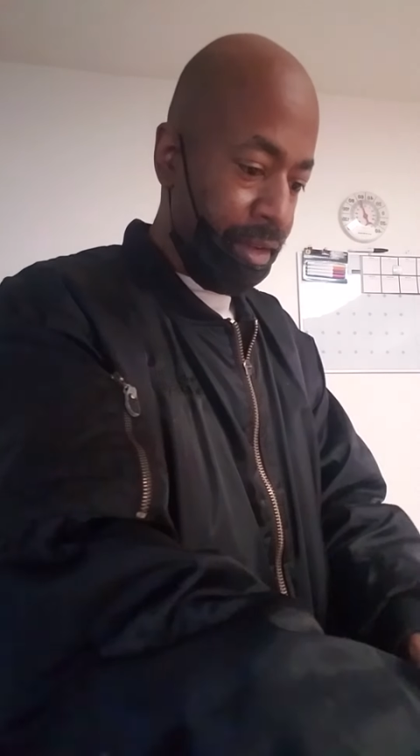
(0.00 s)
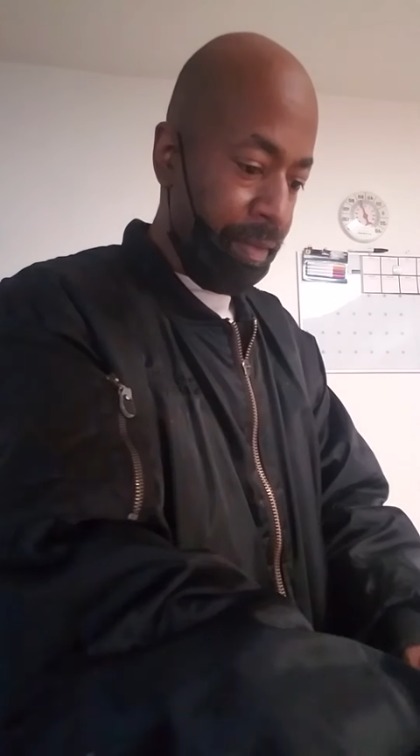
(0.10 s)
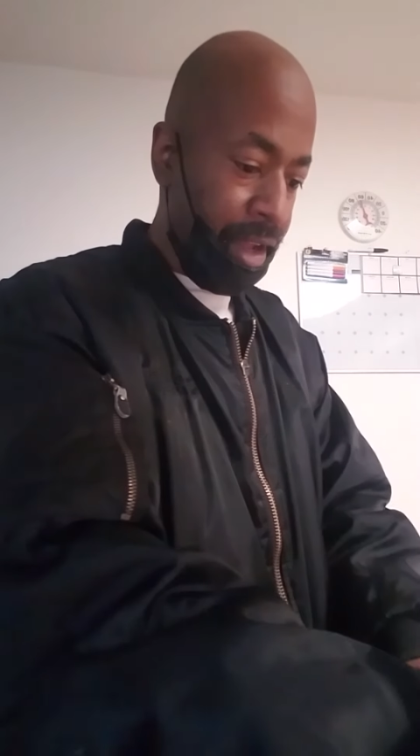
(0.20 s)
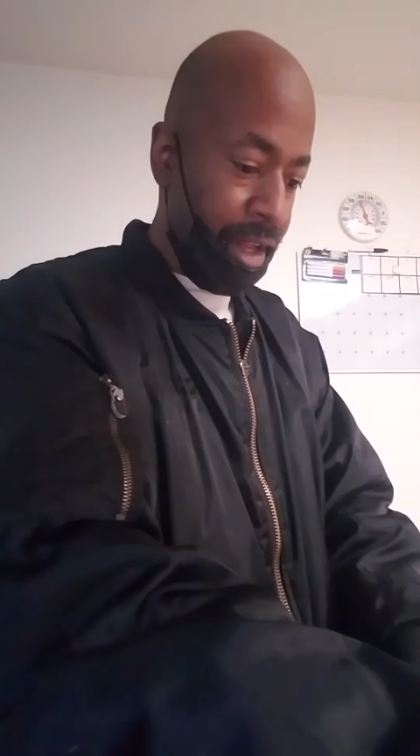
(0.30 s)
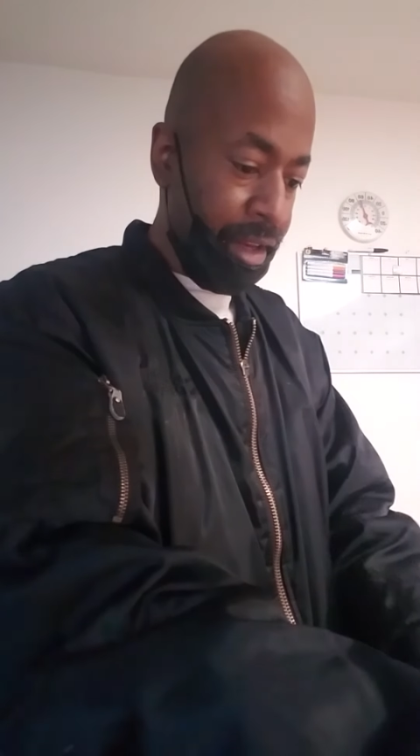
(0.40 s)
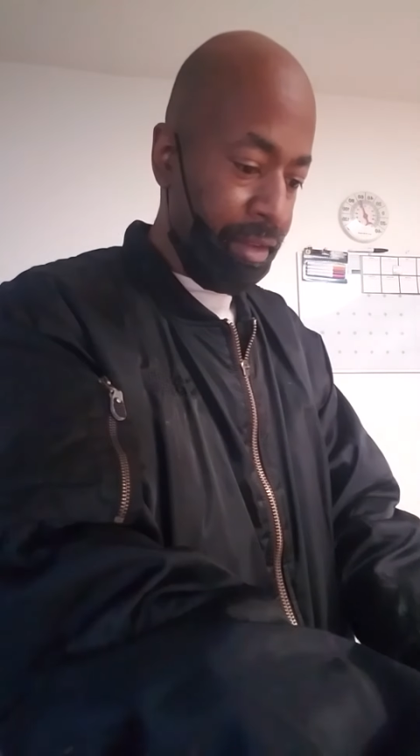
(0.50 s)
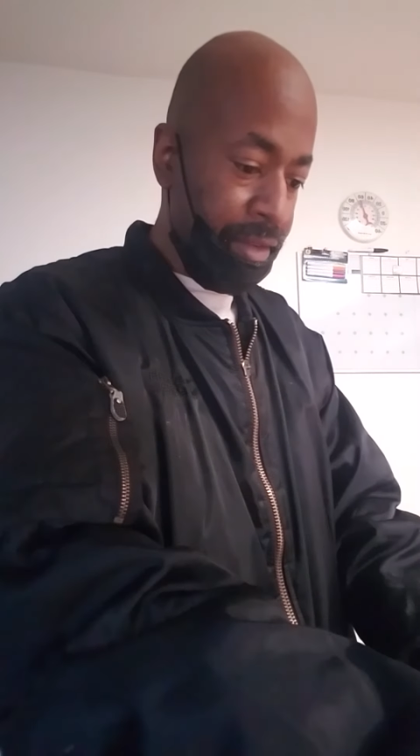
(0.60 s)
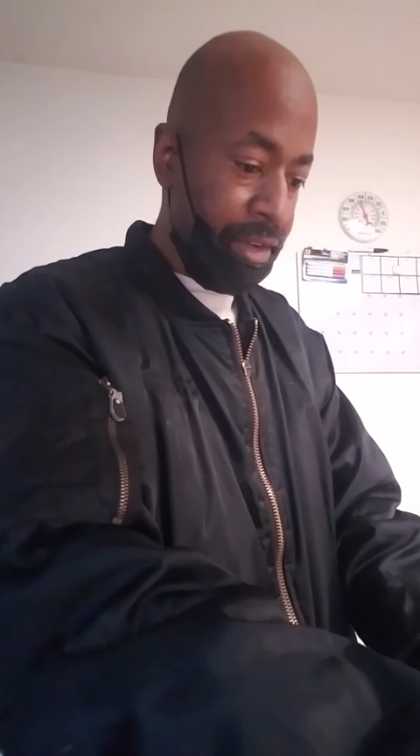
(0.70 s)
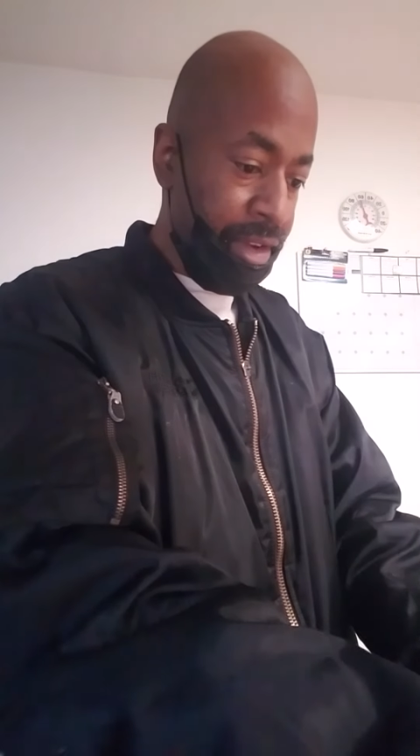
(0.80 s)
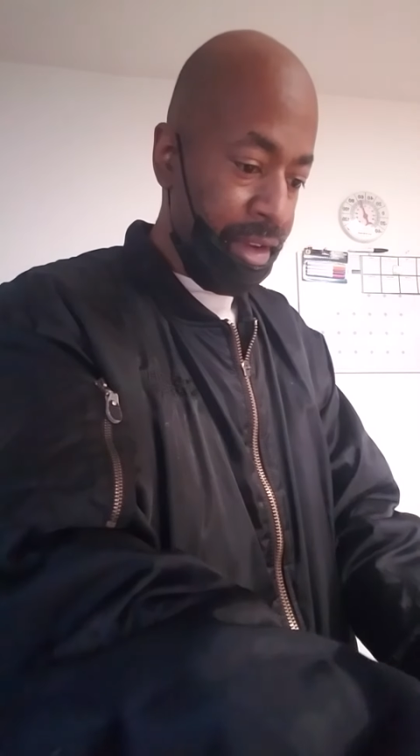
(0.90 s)
of
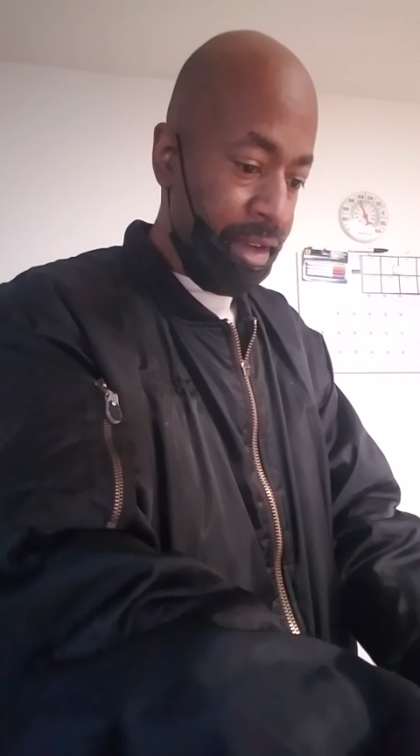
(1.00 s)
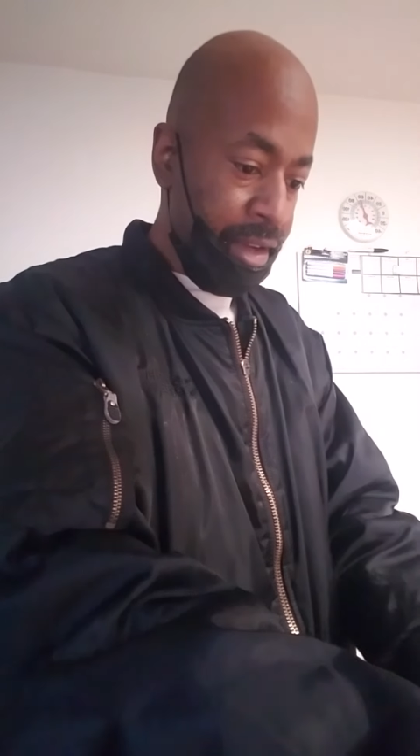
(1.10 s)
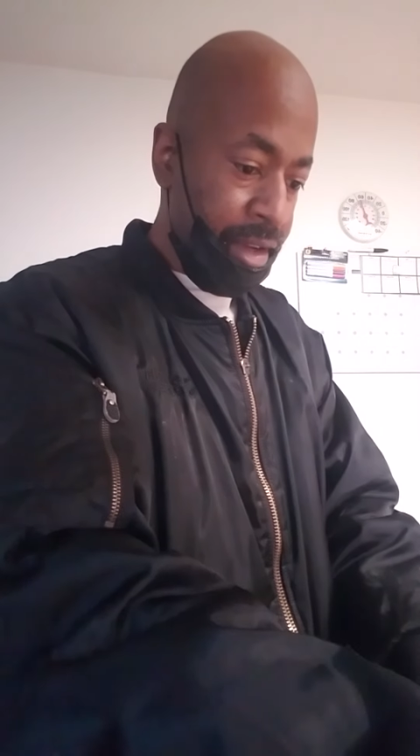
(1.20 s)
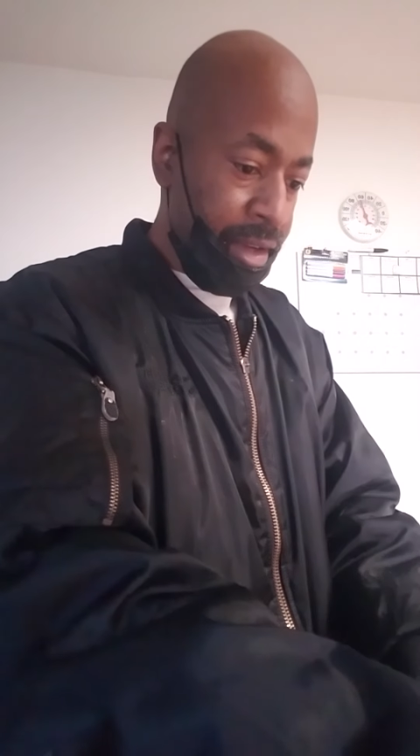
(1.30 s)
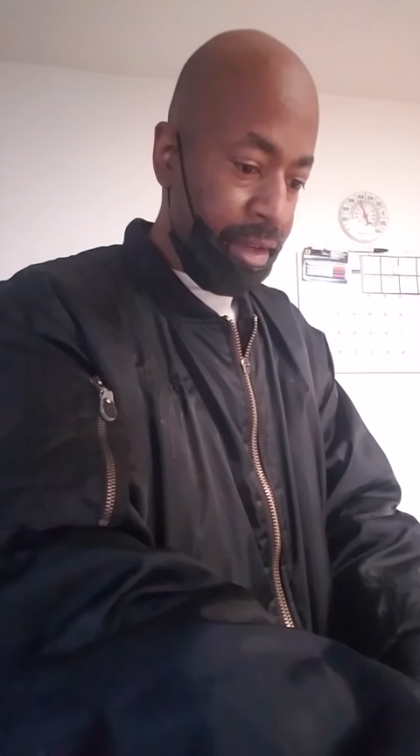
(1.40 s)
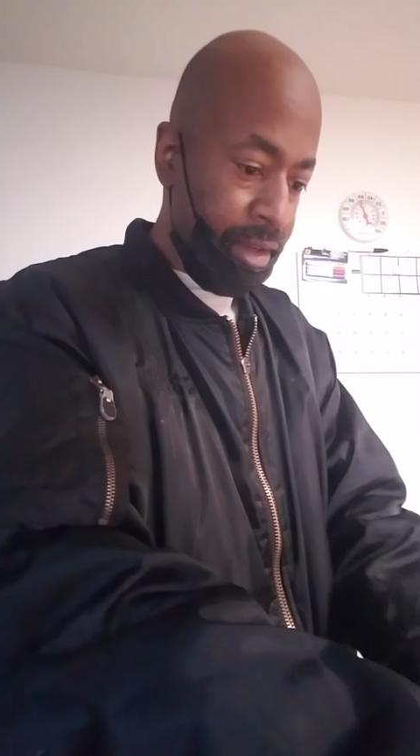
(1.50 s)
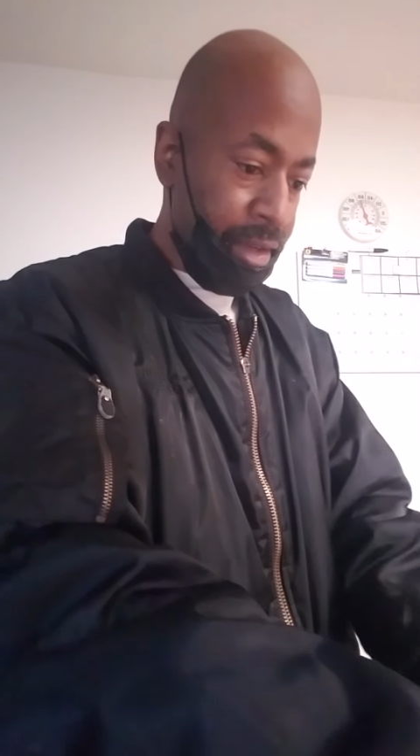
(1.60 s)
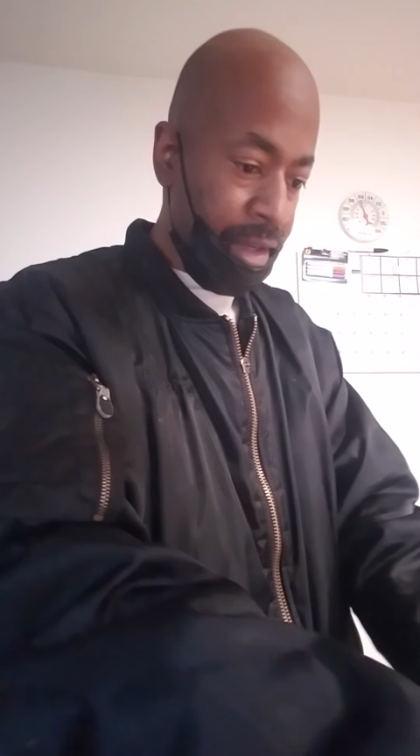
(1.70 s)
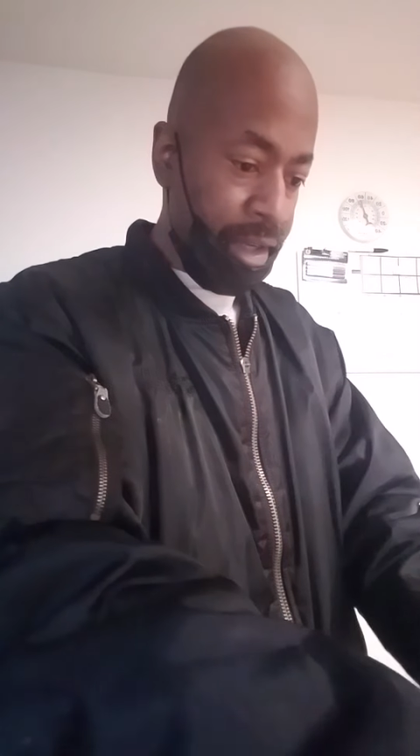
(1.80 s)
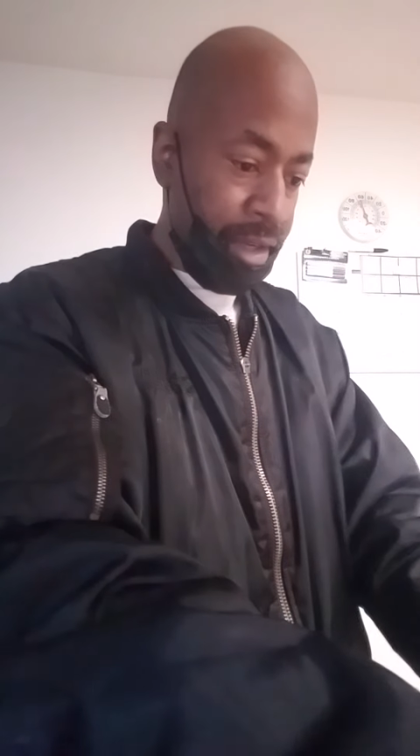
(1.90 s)
olives
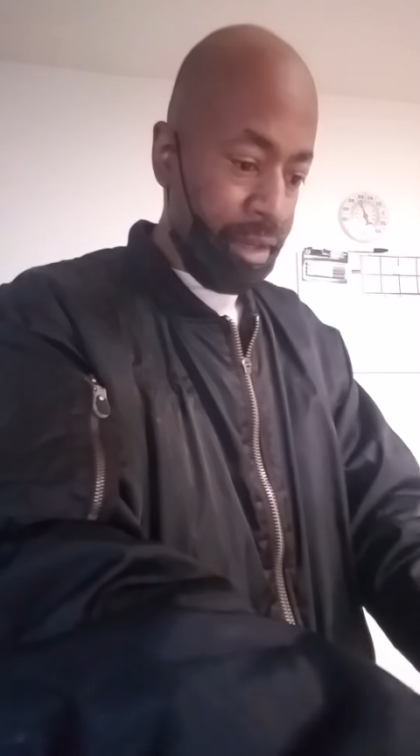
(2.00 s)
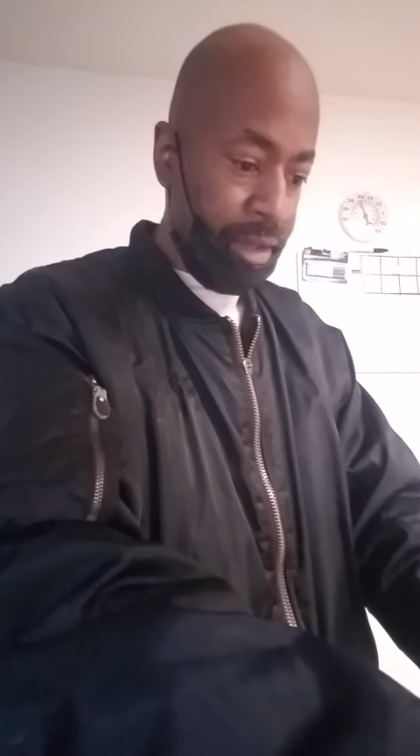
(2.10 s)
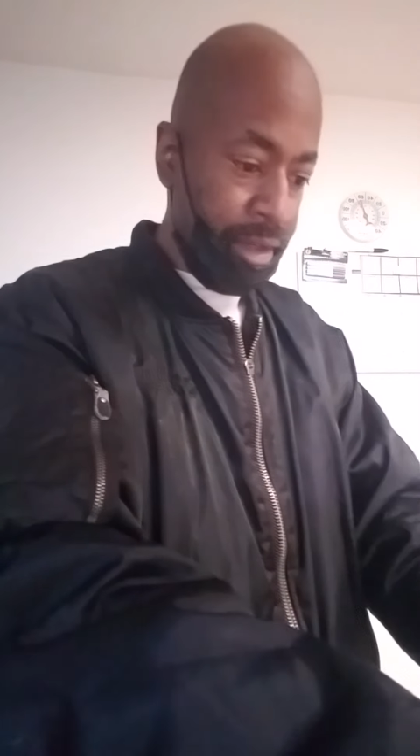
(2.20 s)
on here